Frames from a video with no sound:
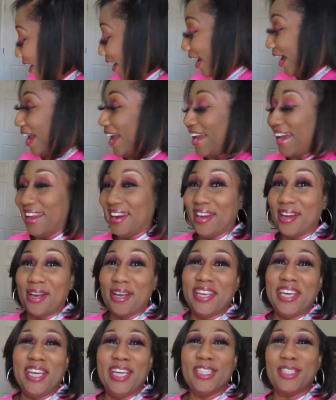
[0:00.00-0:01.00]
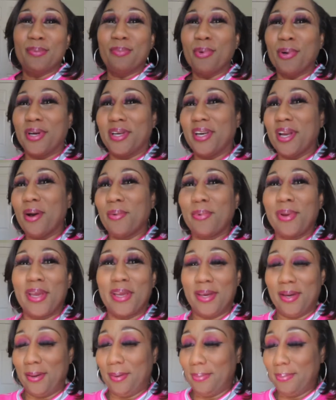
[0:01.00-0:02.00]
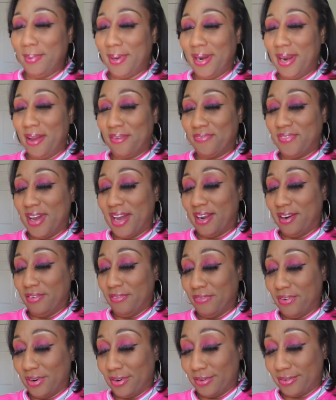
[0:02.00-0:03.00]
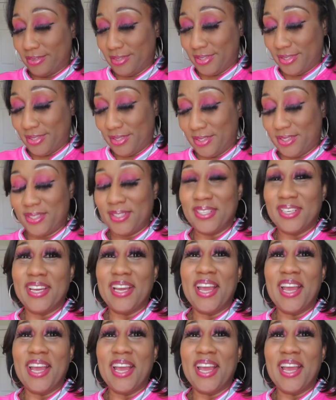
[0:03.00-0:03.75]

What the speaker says: And each morning I wake up and I find a verse.